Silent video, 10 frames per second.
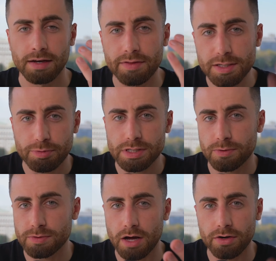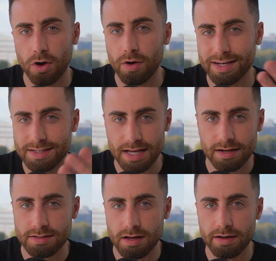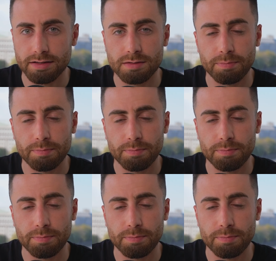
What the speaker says: Now, these principles are not an exact science,